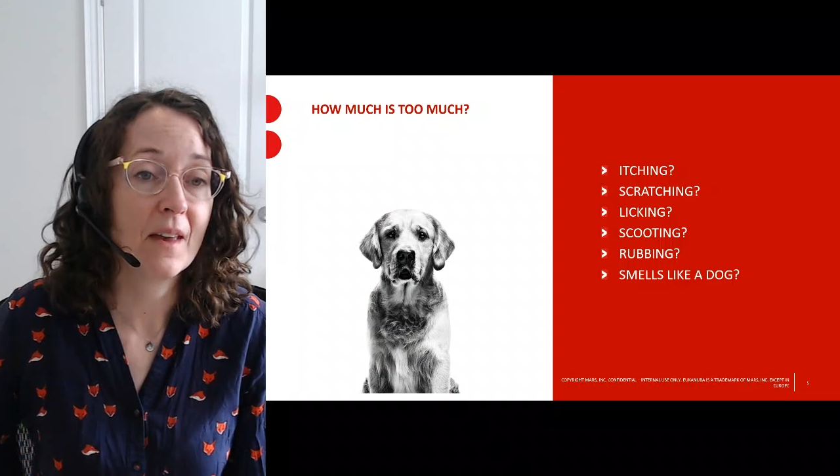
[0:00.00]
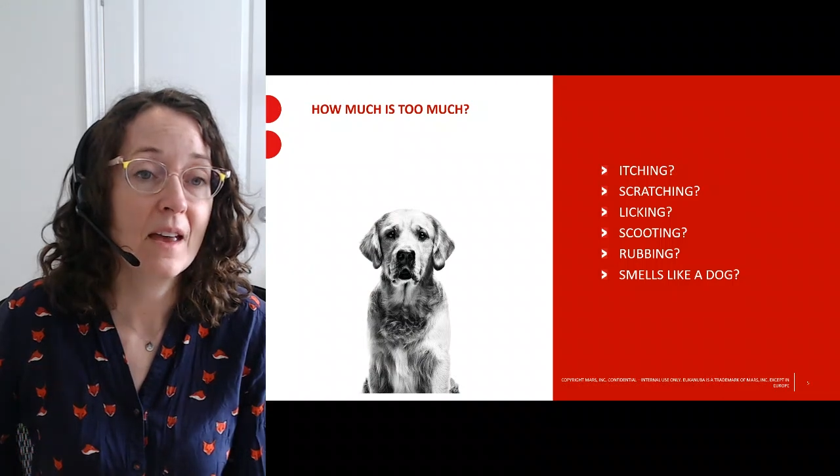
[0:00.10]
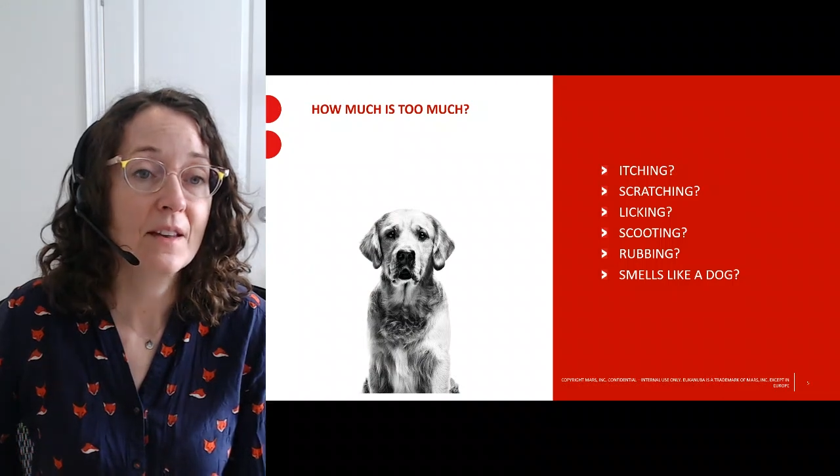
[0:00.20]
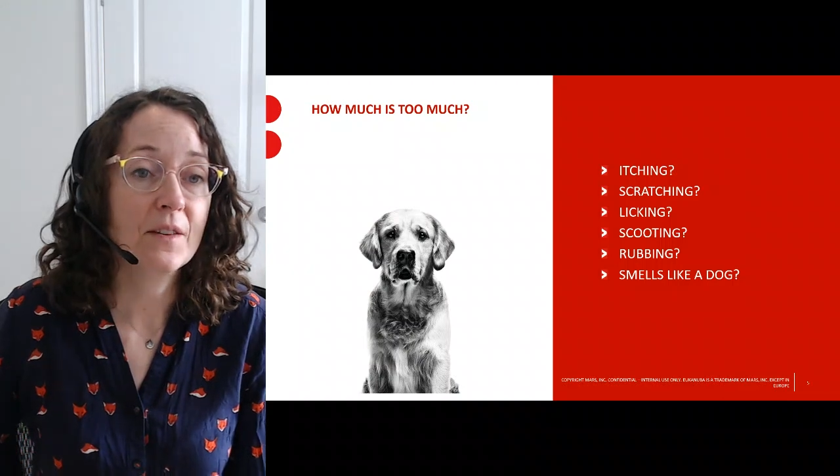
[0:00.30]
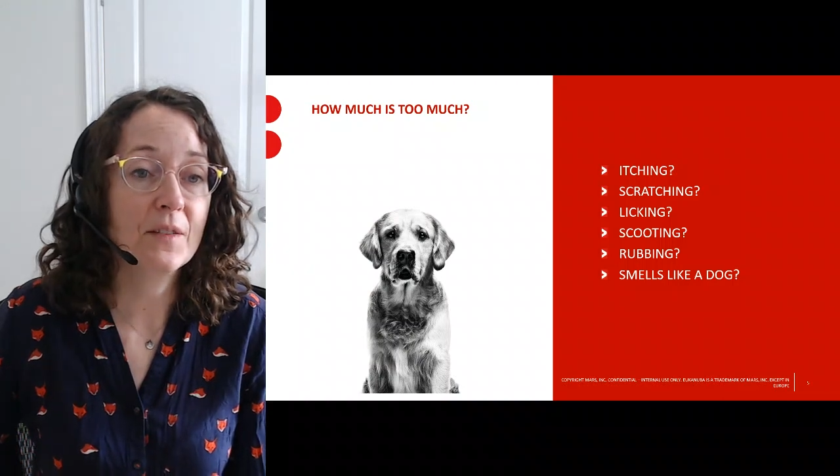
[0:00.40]

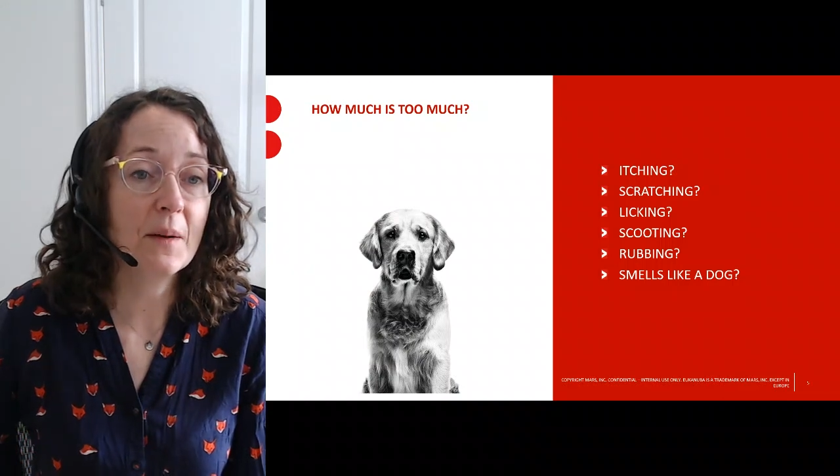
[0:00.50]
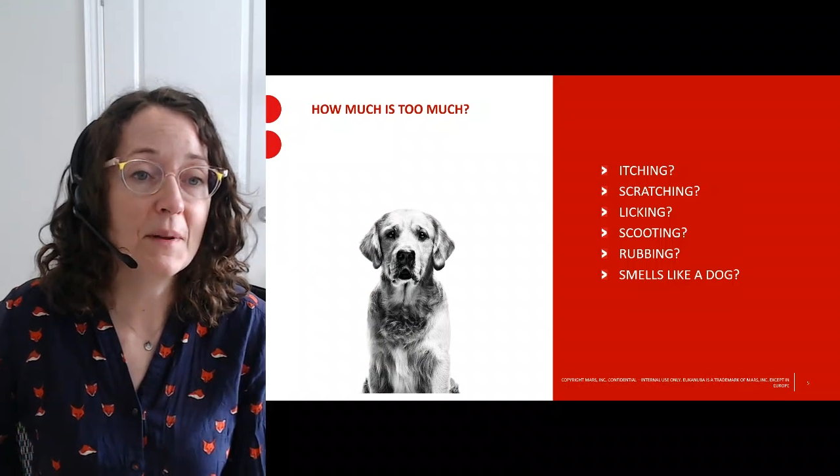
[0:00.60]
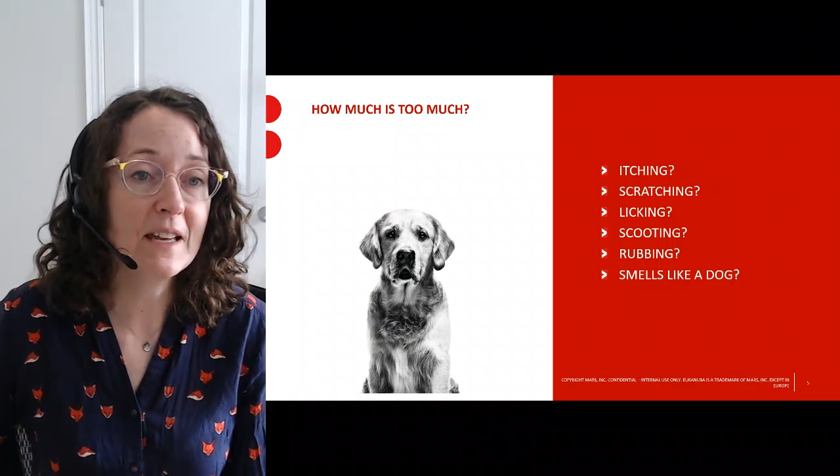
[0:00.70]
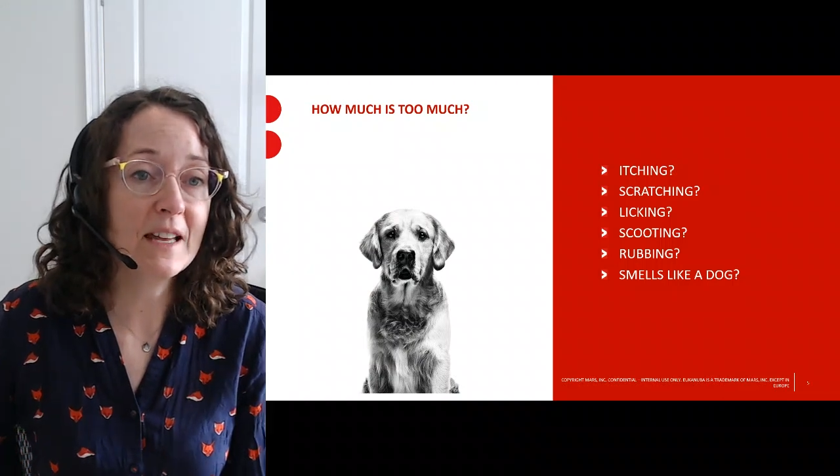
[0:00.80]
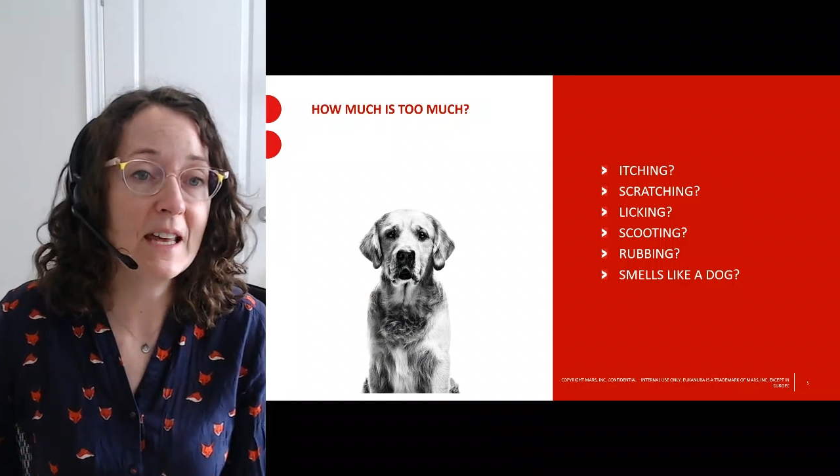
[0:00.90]
So
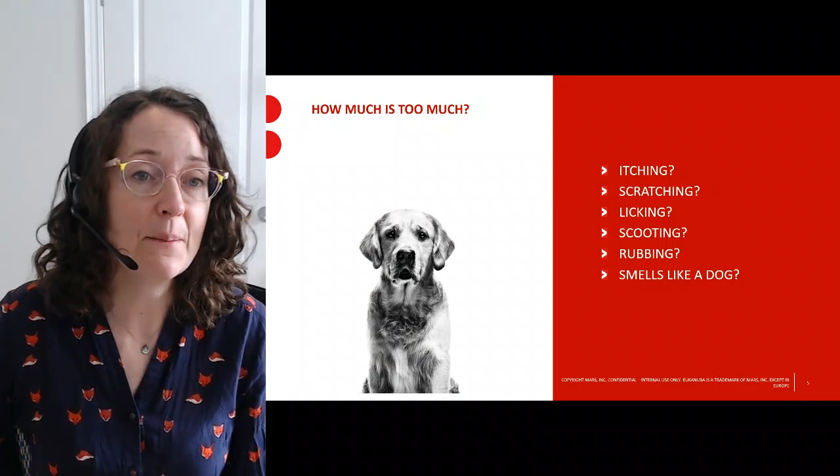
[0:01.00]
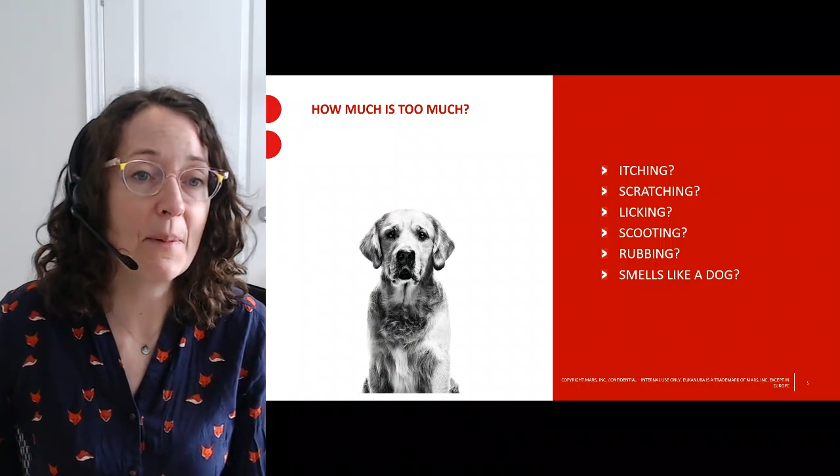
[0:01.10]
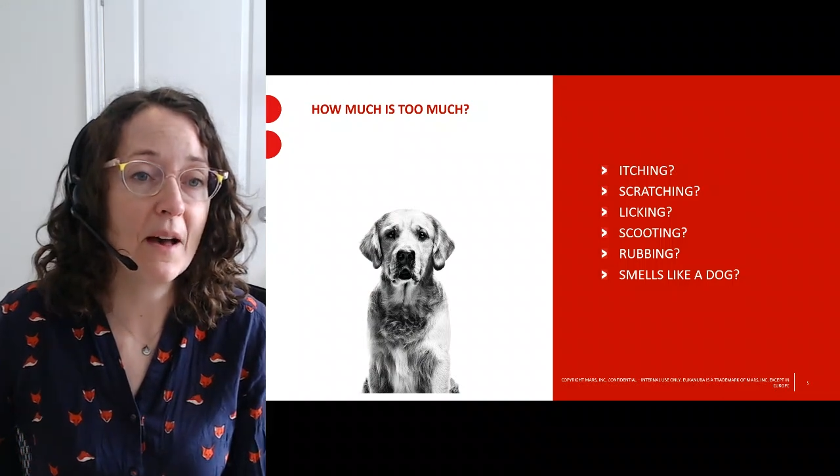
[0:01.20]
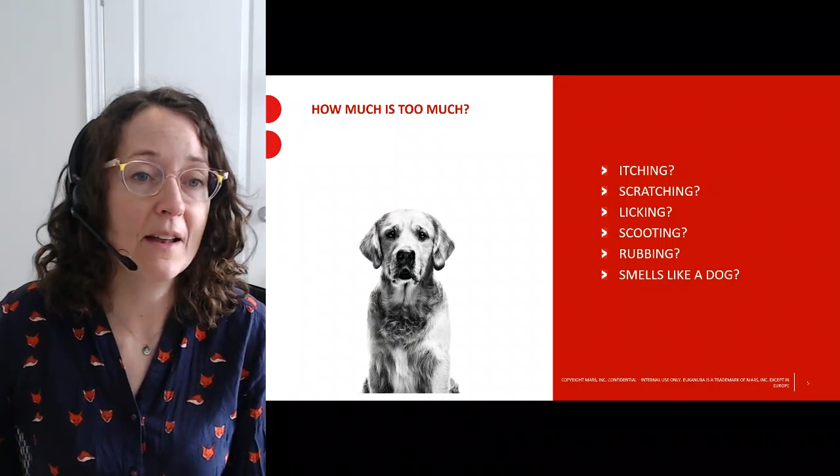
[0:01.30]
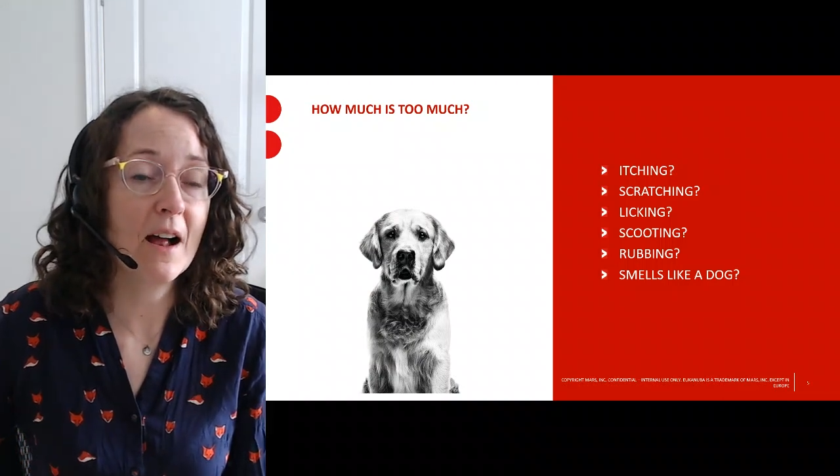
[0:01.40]
something to keep
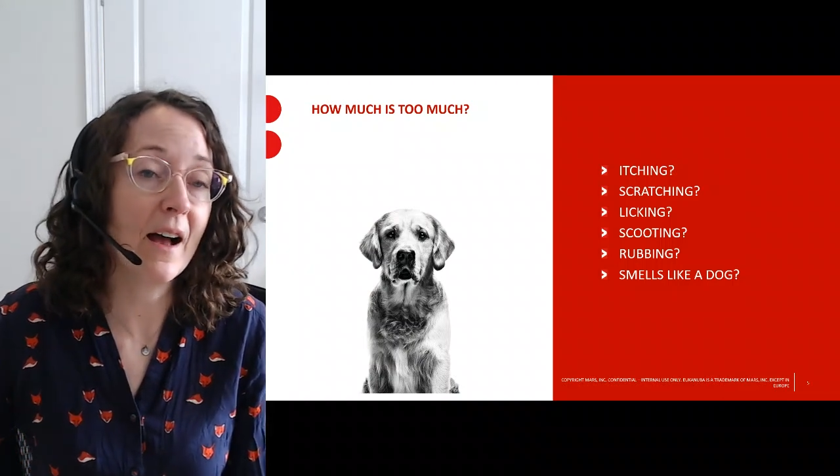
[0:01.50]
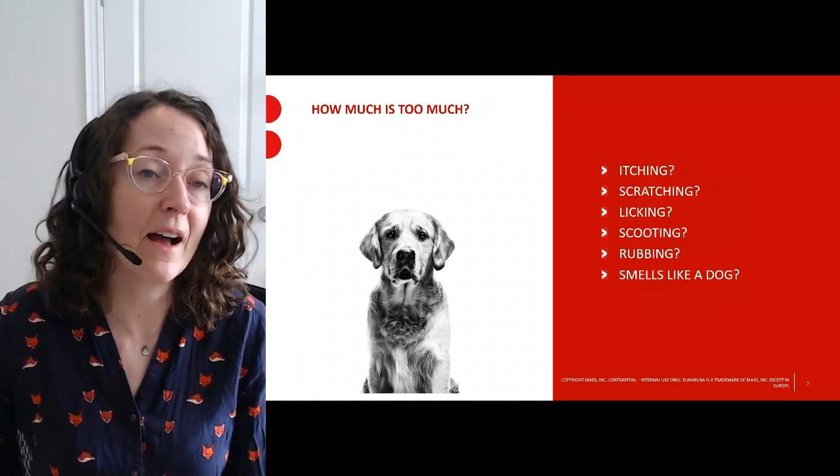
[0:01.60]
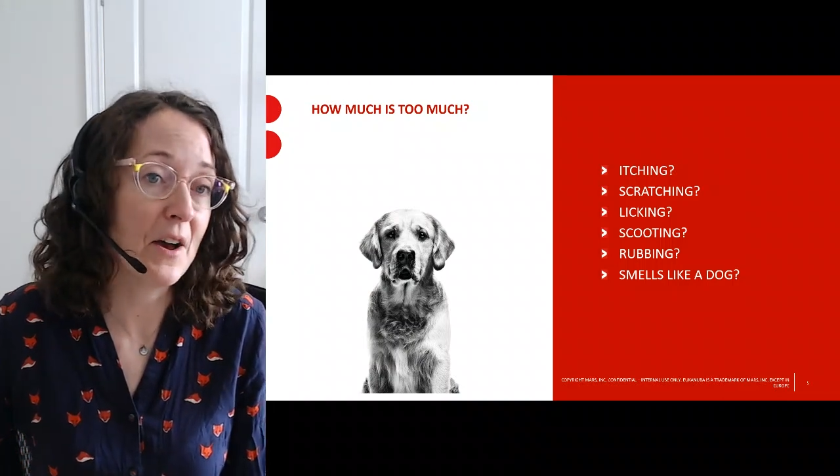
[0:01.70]
an eye